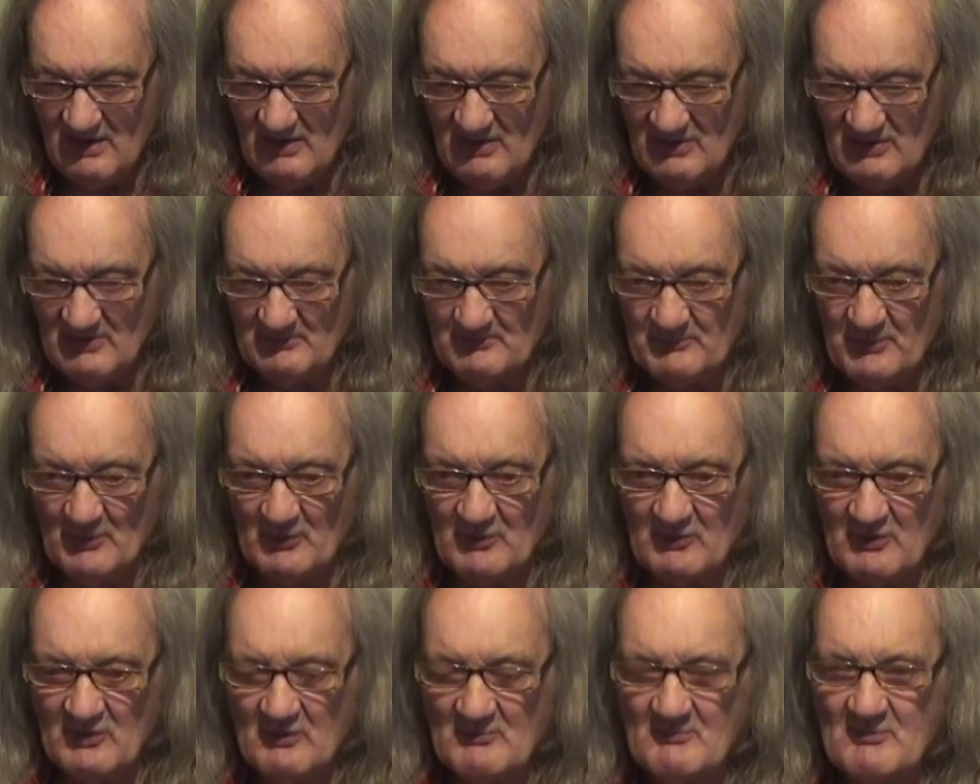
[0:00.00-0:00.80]
The
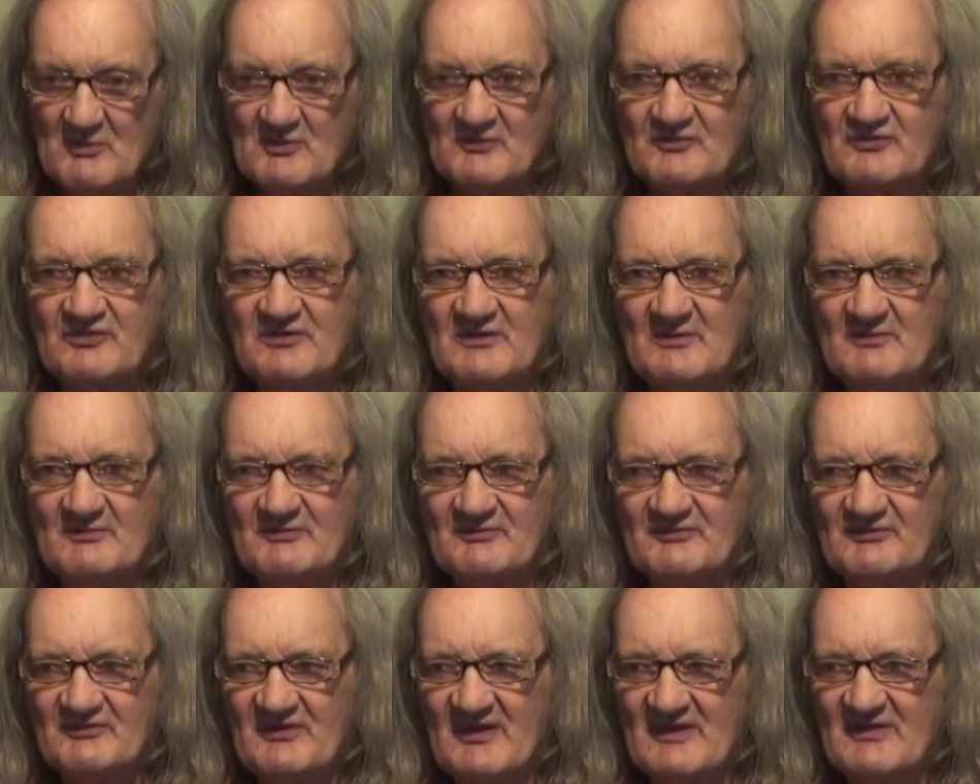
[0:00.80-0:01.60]
poor old Muslim
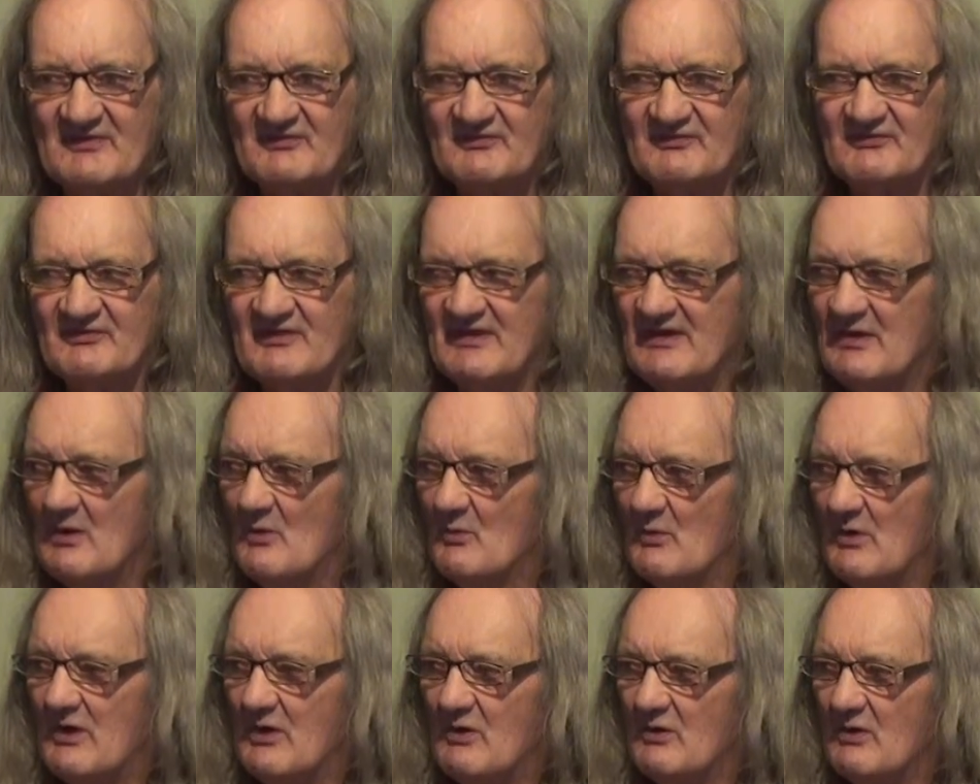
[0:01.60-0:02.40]
says,
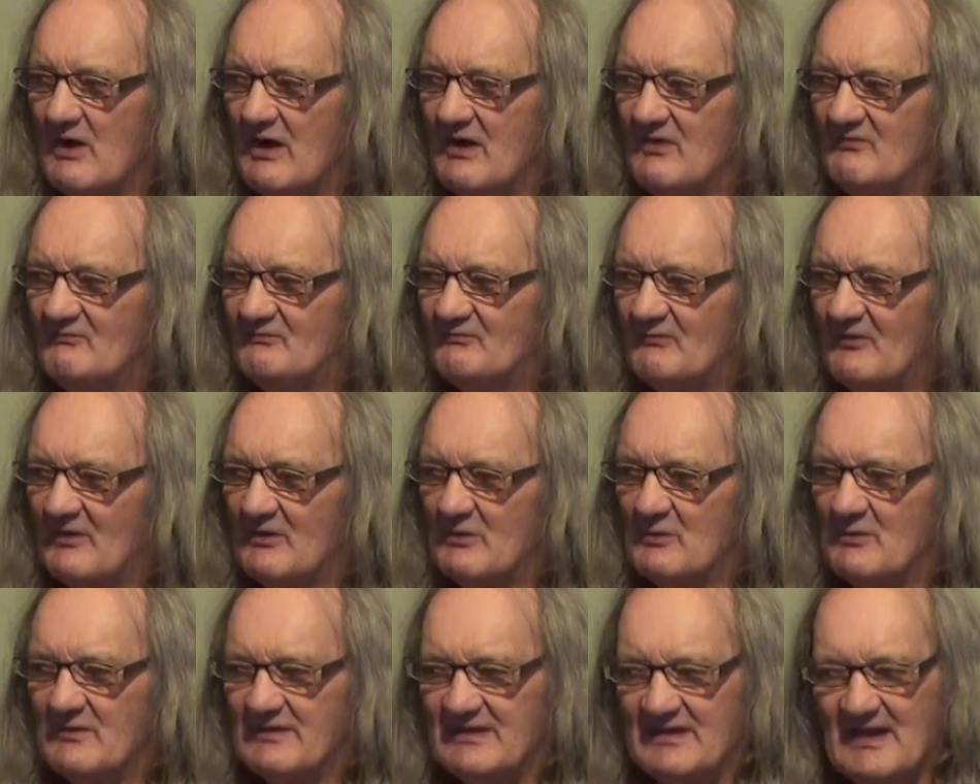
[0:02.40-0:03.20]
well, I'm
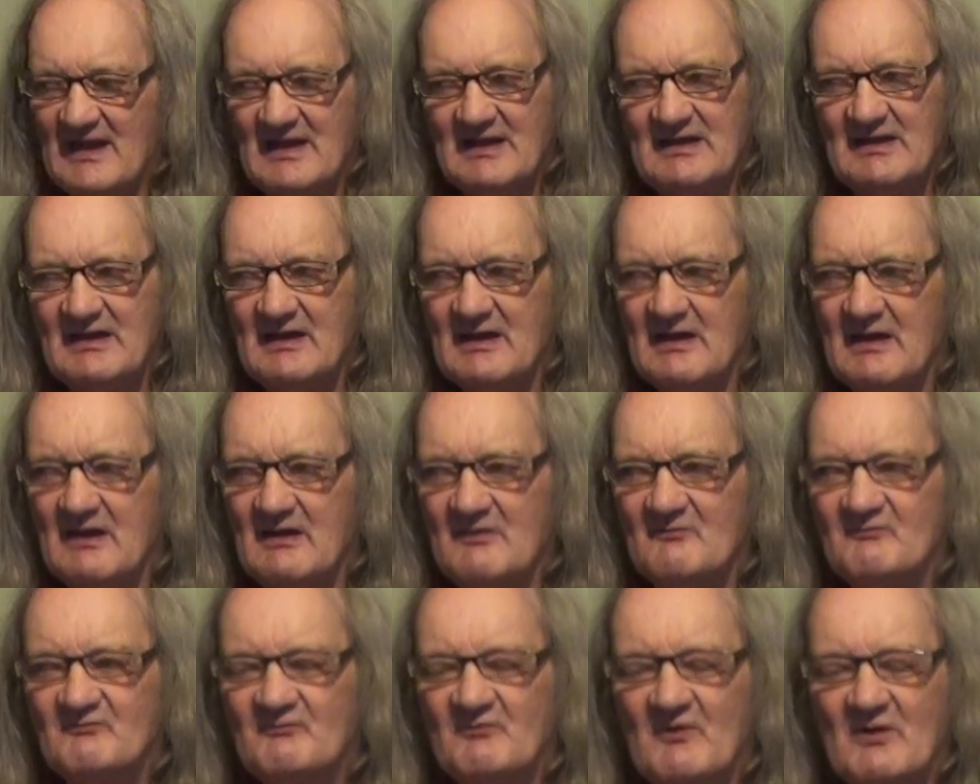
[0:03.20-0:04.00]
following Allah,
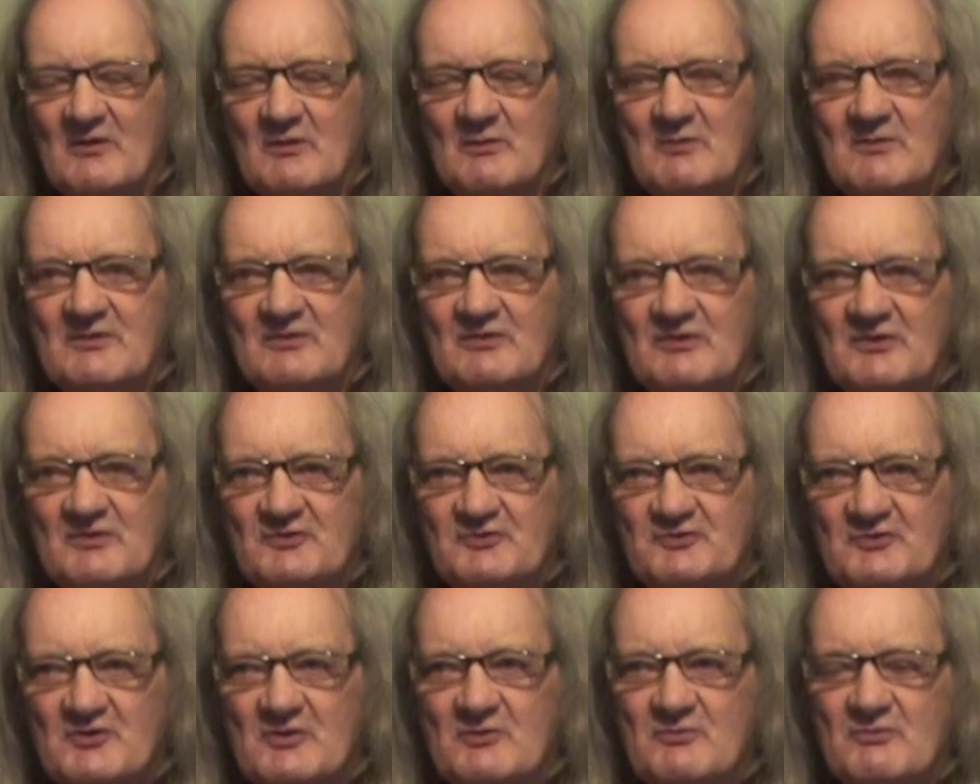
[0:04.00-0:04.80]
I'm following the
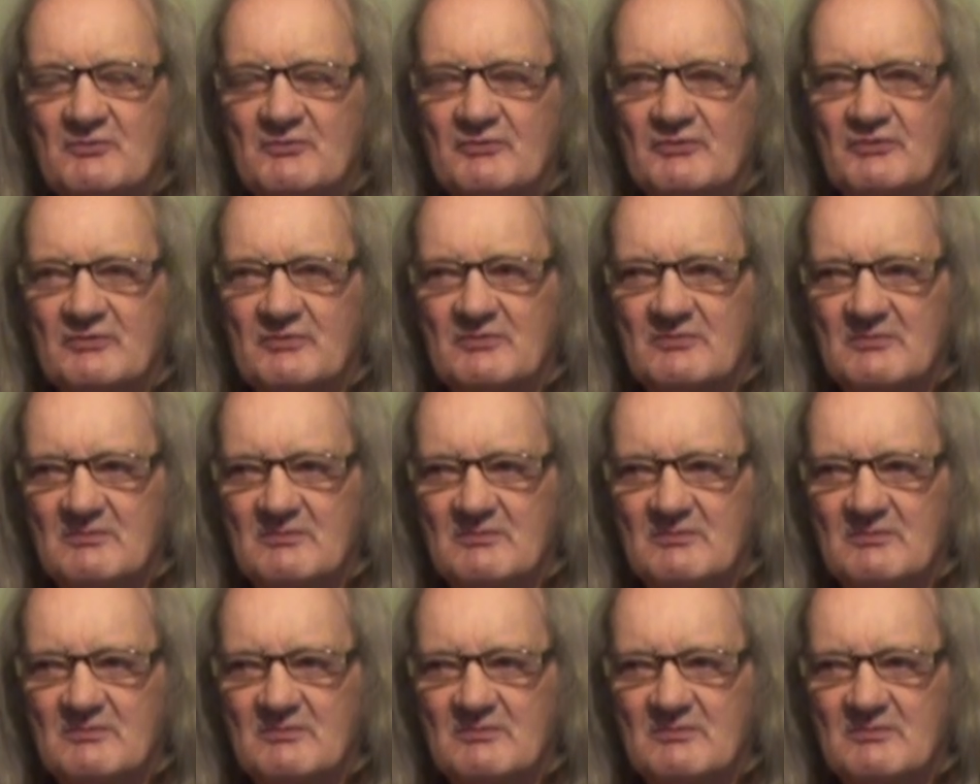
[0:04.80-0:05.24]
truth.